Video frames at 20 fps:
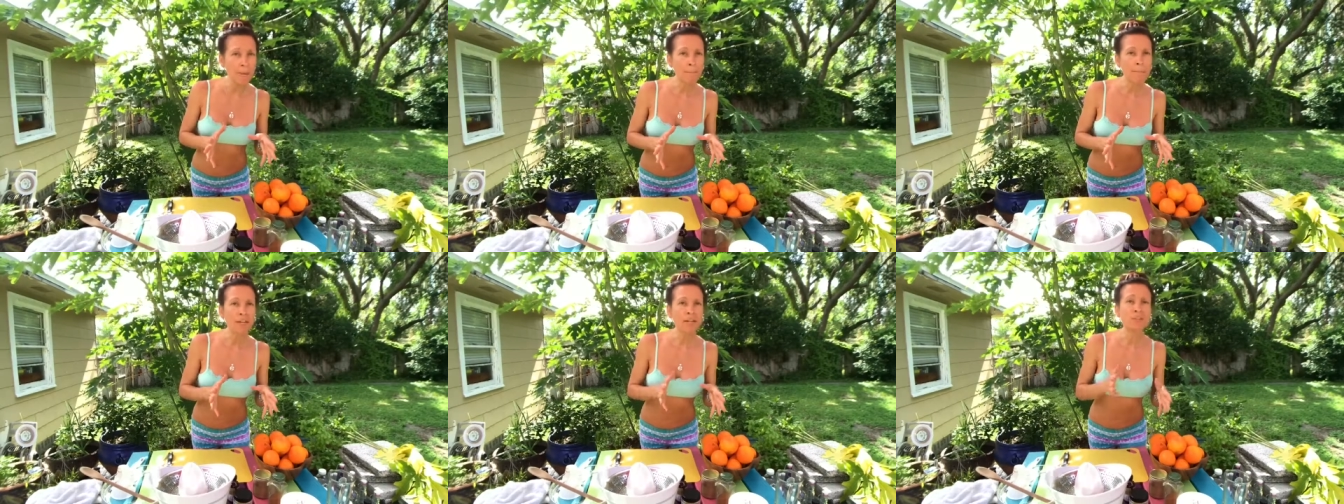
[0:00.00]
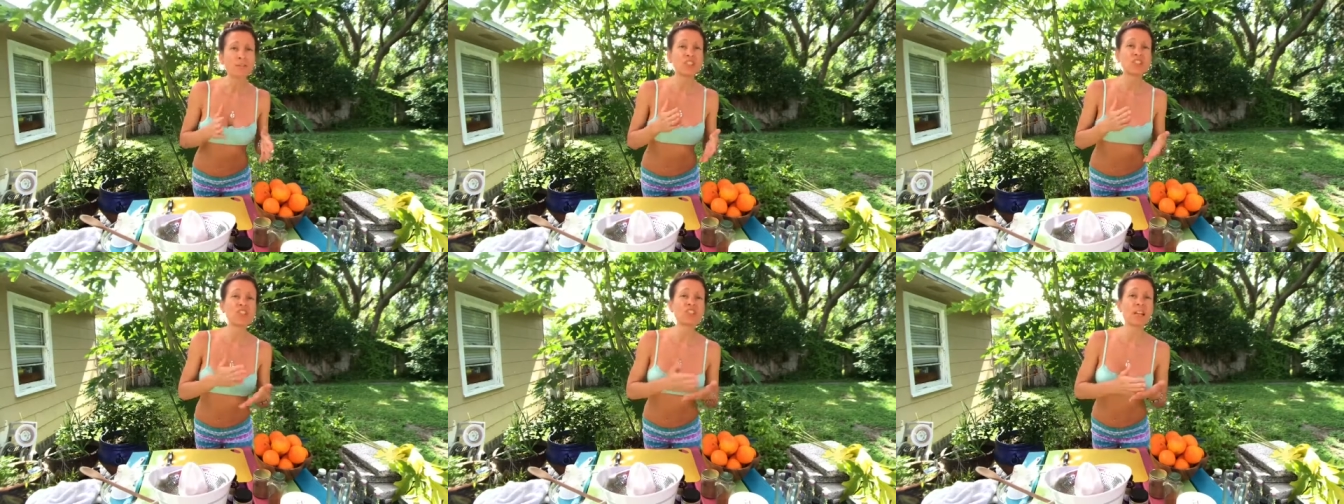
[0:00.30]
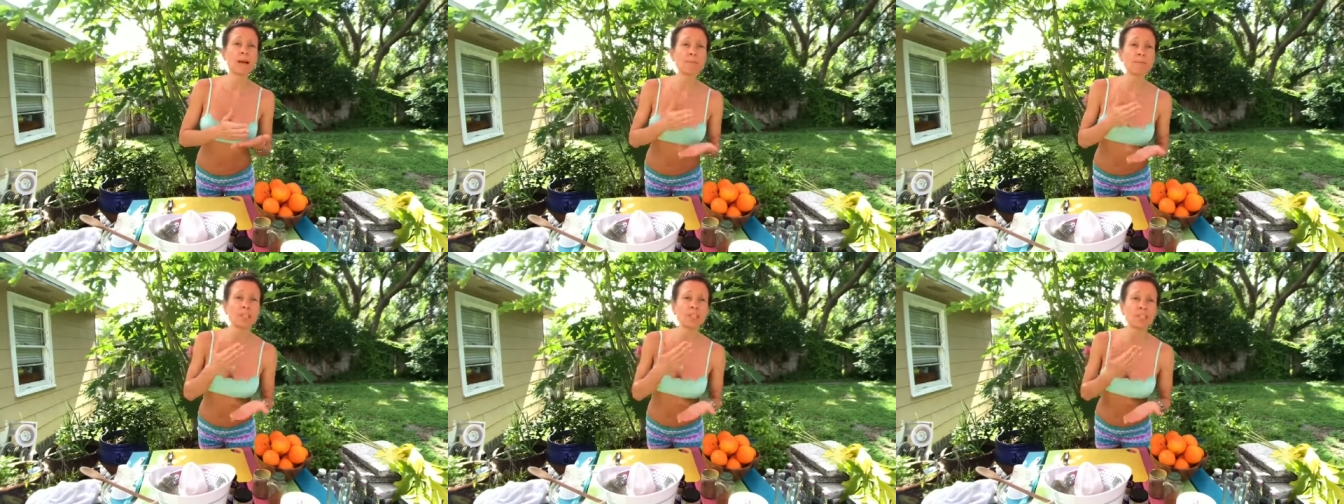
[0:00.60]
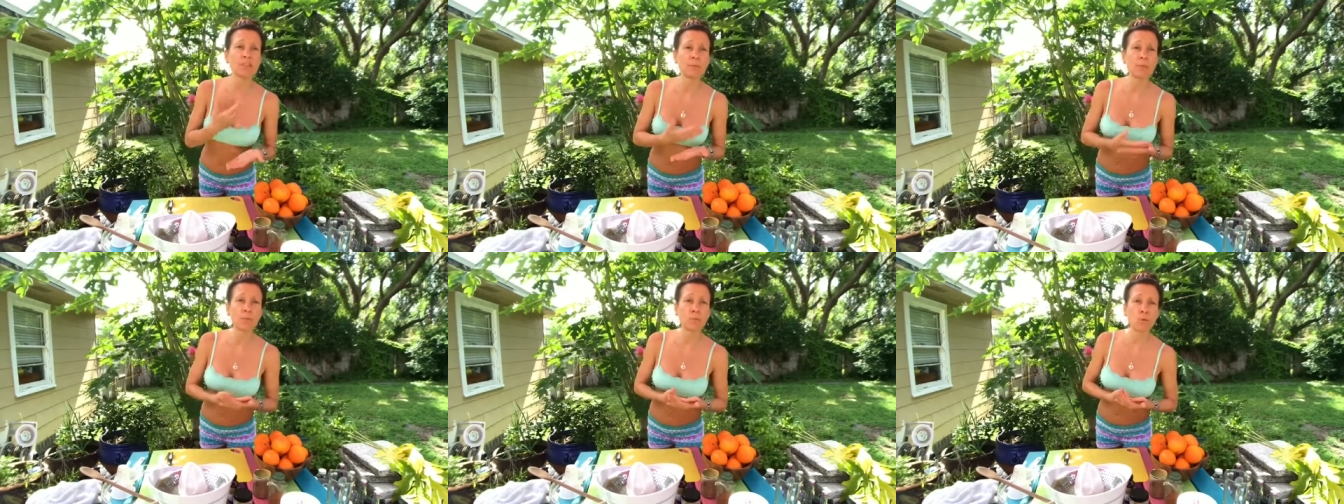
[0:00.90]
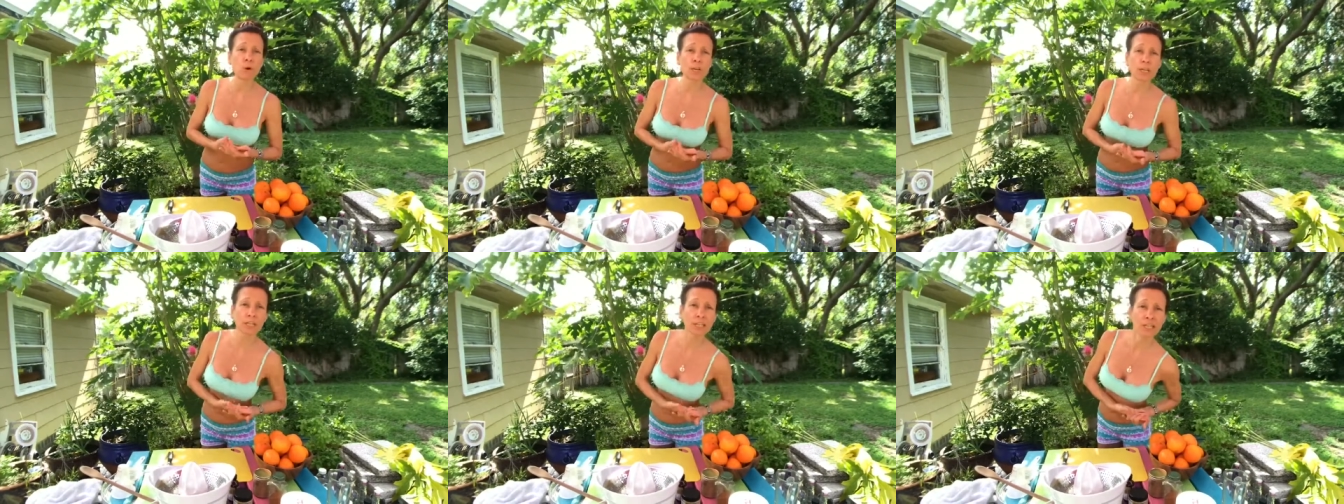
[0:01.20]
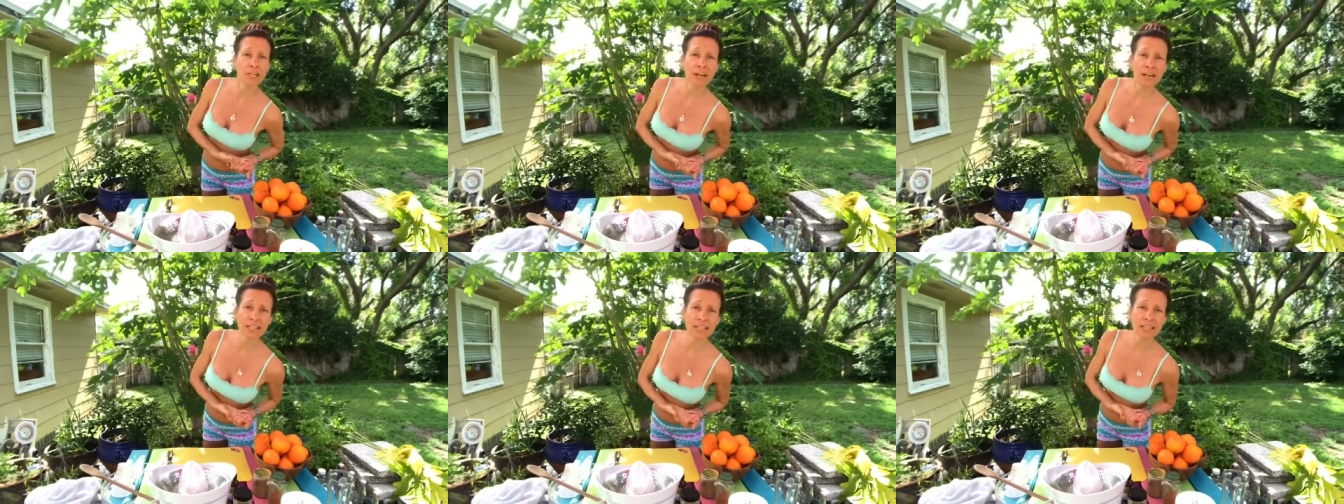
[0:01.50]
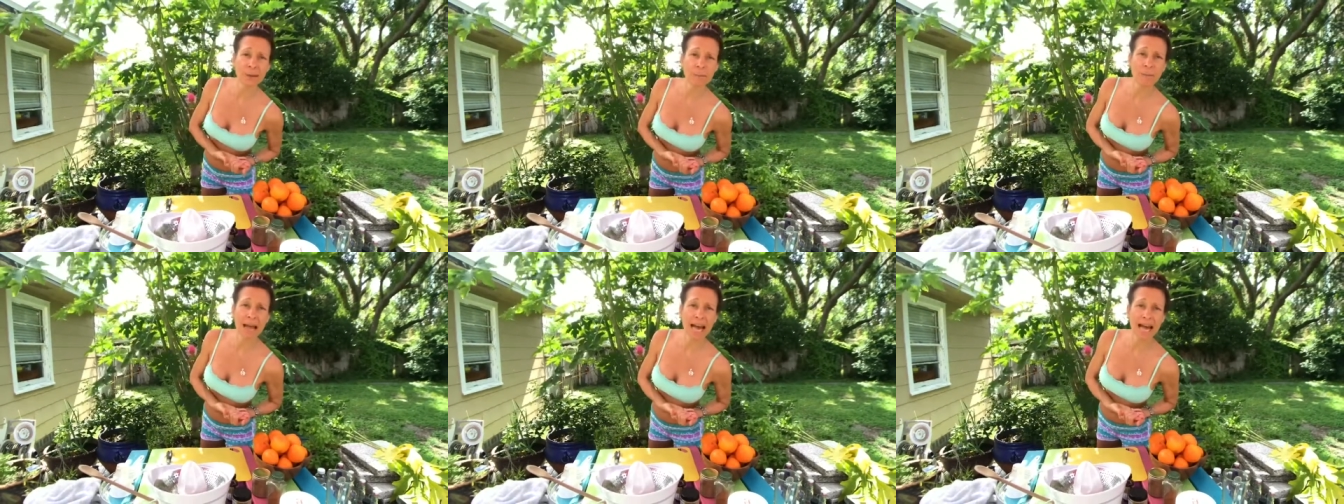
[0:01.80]
but if it's something you've been working on in
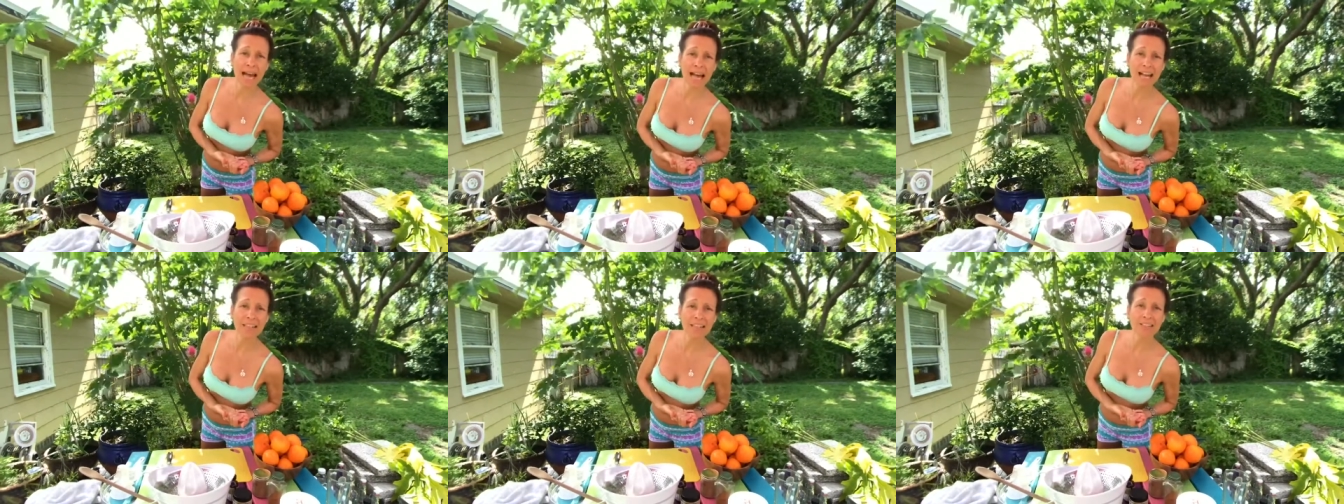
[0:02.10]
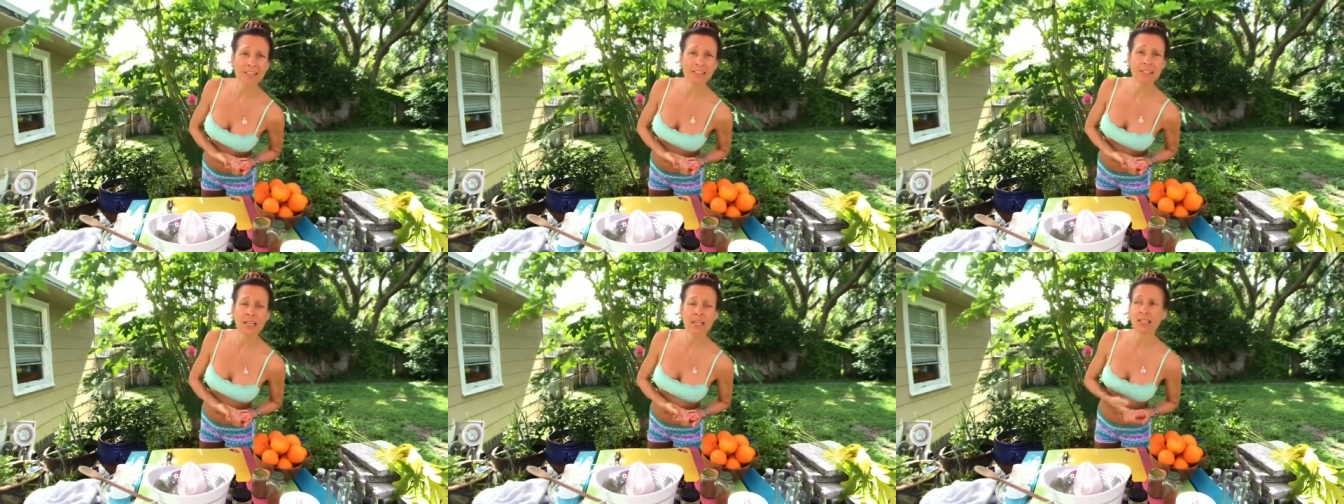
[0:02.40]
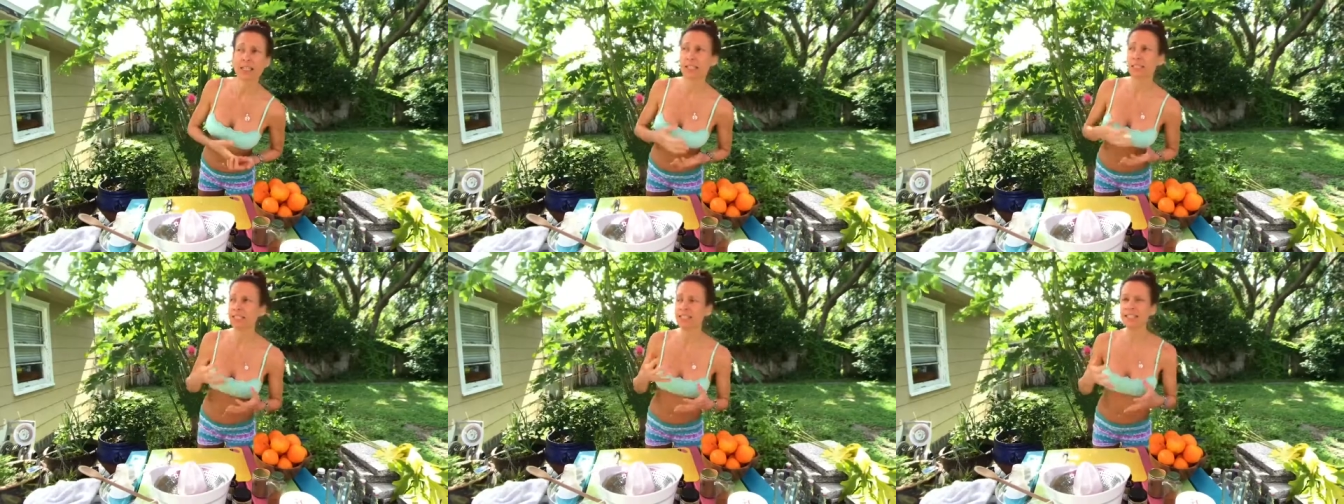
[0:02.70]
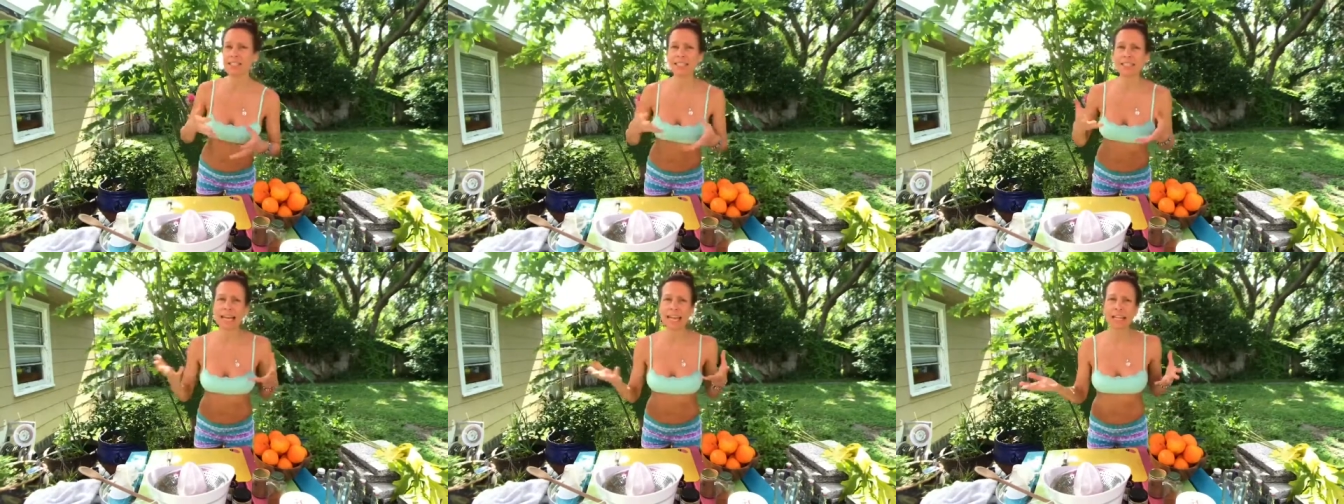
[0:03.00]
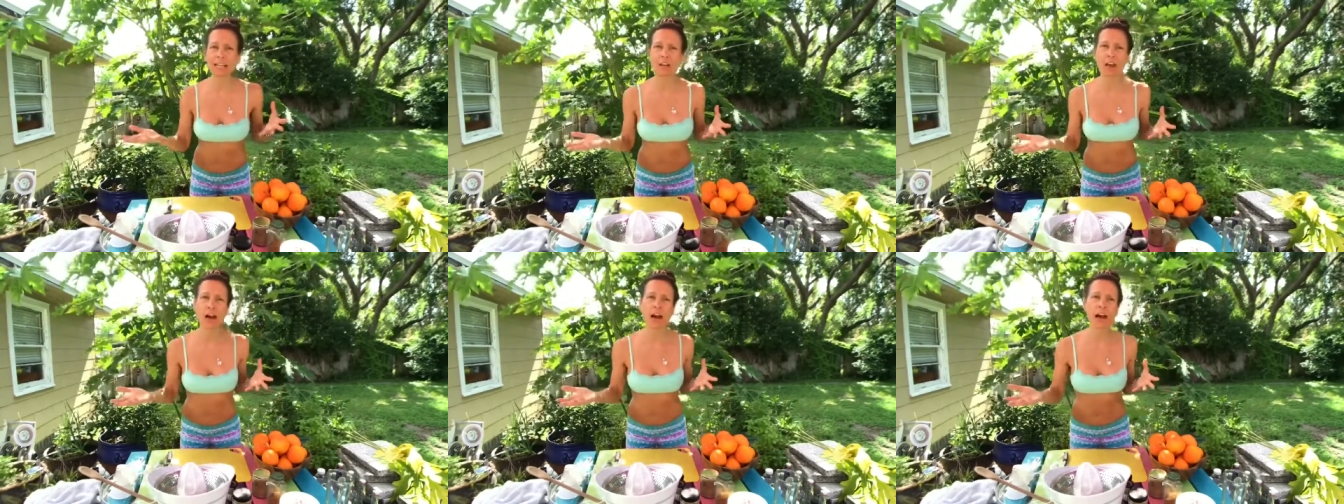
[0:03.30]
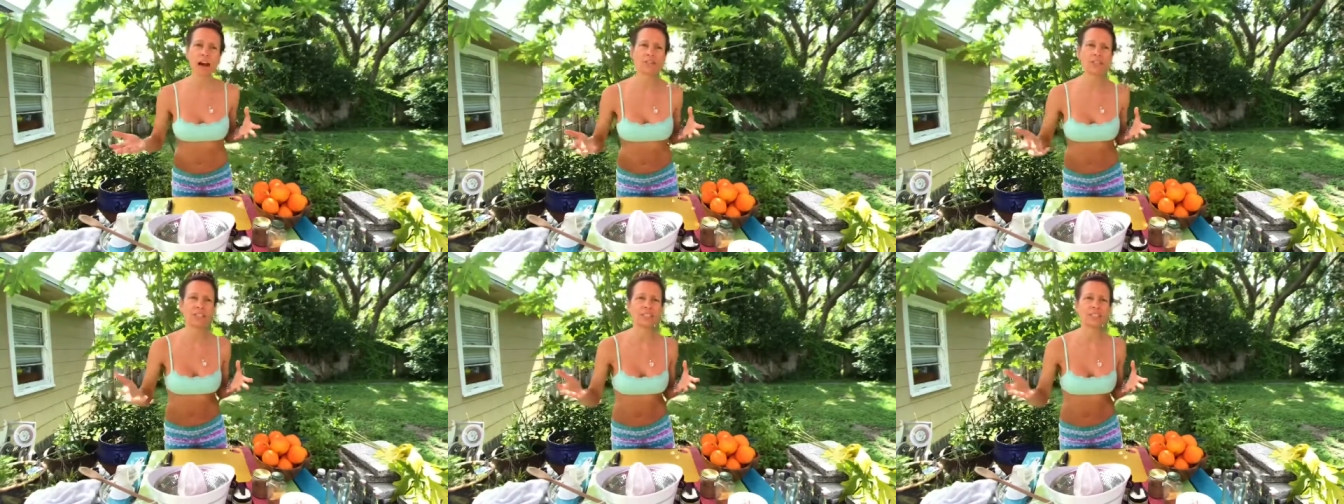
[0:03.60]
the past that didn't take off,